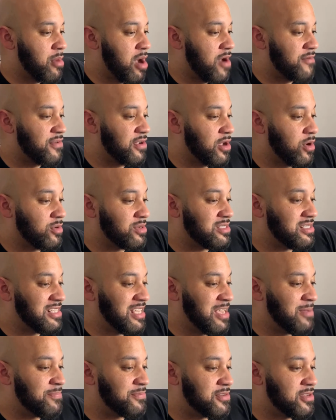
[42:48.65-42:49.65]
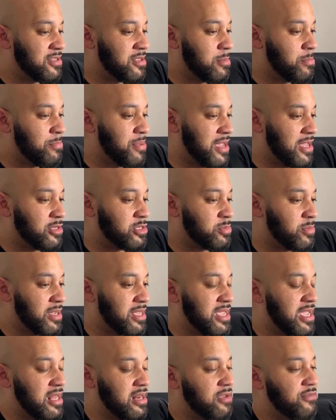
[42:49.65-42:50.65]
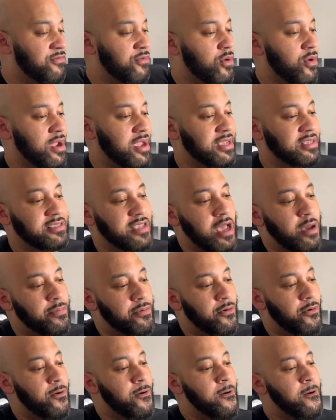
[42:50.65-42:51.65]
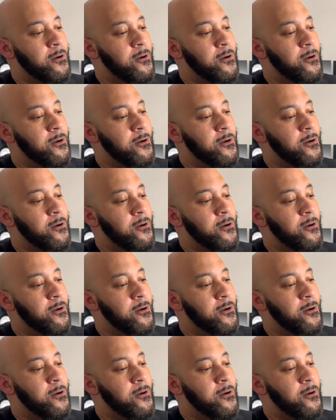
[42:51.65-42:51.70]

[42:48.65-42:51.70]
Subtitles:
off and go deep to the bench? McKinney, for example.